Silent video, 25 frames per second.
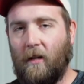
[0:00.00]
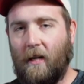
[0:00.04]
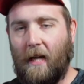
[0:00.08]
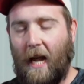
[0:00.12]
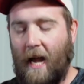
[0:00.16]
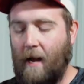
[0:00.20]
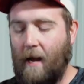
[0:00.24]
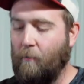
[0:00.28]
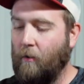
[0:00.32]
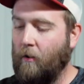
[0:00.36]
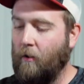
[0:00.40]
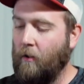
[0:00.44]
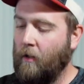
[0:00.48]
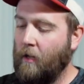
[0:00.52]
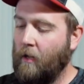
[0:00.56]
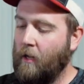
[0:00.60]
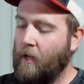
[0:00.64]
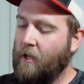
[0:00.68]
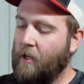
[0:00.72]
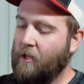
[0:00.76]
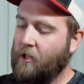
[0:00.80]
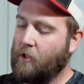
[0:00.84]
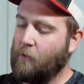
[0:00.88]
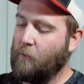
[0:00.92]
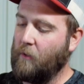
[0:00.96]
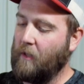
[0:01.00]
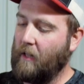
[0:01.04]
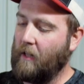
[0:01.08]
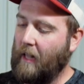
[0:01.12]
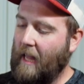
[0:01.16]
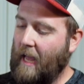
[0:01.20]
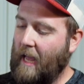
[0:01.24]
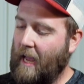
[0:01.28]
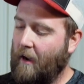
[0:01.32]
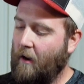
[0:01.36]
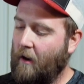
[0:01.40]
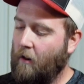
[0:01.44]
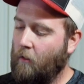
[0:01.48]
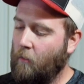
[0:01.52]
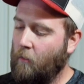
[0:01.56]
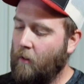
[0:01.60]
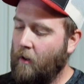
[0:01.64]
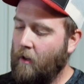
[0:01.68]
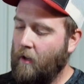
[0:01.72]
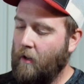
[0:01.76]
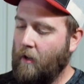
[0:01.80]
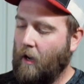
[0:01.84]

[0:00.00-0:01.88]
cable to allow,